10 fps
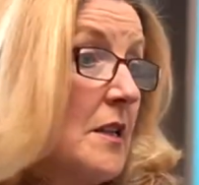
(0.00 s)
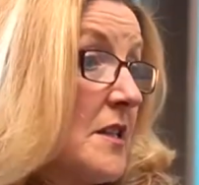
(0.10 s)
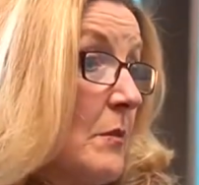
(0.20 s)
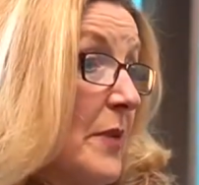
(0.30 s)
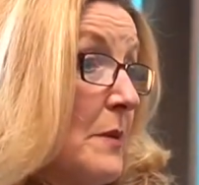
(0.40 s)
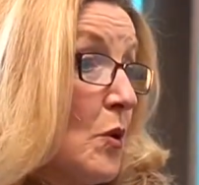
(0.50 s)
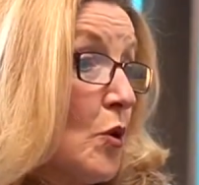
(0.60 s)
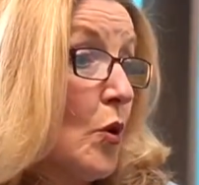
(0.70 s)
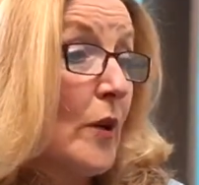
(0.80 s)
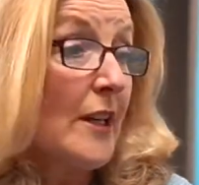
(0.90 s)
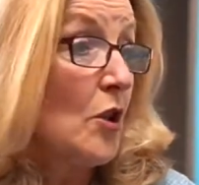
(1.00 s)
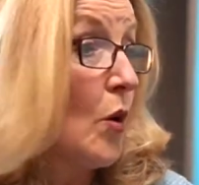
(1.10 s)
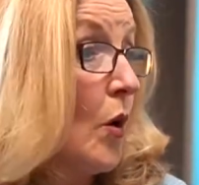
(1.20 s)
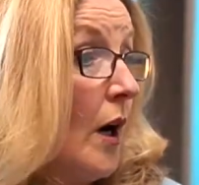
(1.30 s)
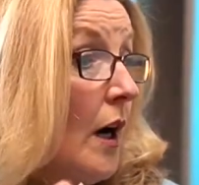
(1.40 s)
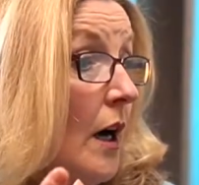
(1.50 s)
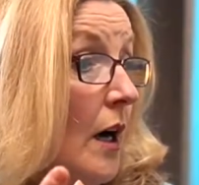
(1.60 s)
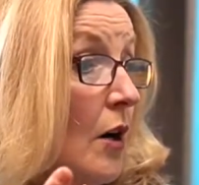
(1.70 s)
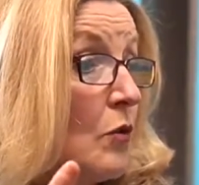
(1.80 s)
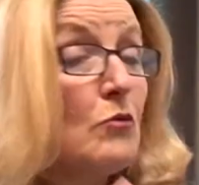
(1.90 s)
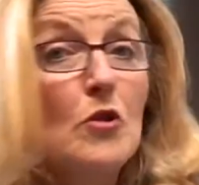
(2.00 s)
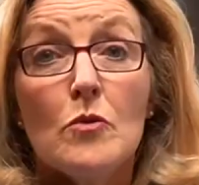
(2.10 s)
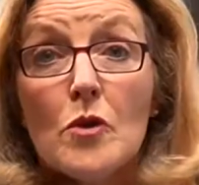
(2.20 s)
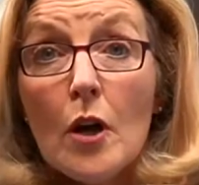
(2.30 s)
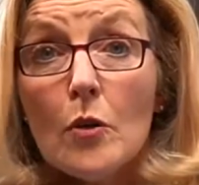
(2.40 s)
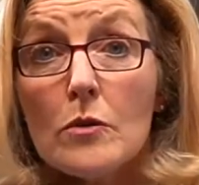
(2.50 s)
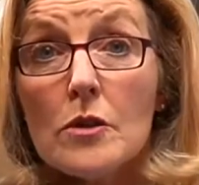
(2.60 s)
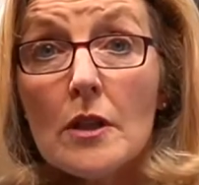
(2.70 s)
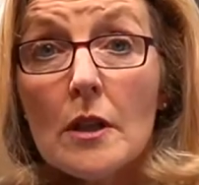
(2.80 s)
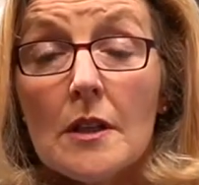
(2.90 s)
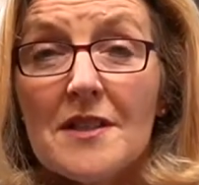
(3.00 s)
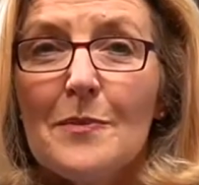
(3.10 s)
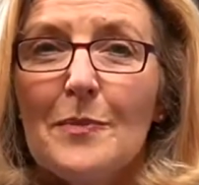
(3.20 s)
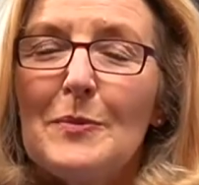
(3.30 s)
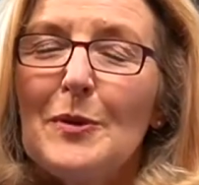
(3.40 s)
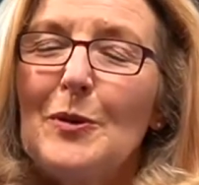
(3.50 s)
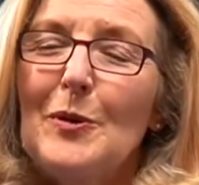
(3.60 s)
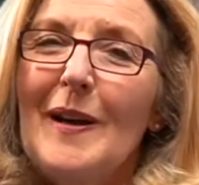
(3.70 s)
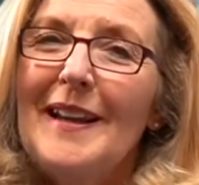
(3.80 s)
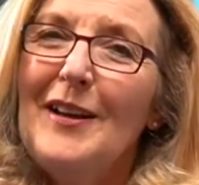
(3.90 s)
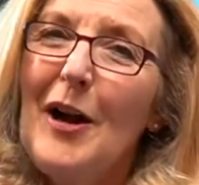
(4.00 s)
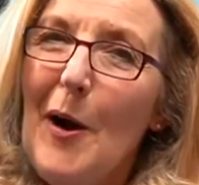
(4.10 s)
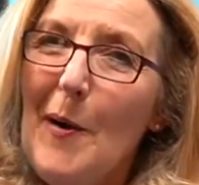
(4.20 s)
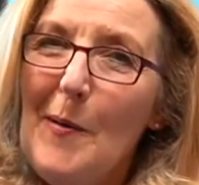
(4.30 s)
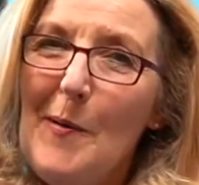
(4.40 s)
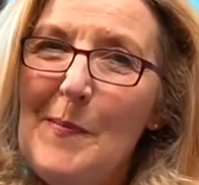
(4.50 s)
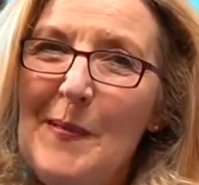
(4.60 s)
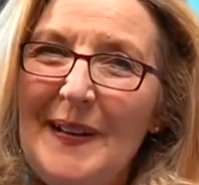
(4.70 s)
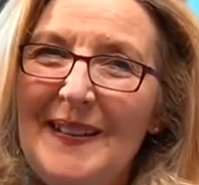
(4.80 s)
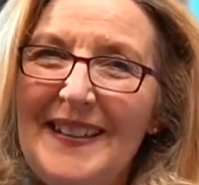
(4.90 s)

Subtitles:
Some people call it your root note. Some people call it home.